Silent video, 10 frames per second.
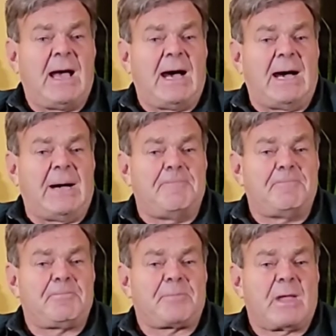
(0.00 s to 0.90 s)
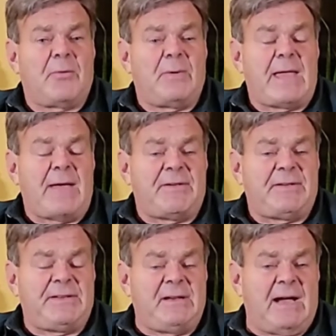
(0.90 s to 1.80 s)
Uh, we have
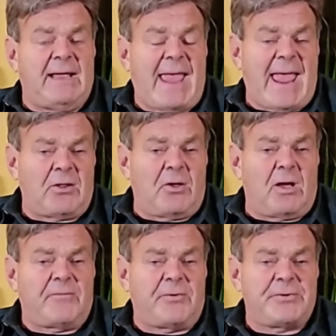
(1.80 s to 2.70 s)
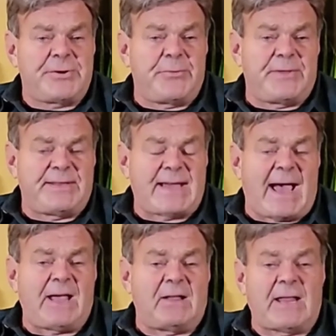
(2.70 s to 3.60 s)
an analog version with a dial,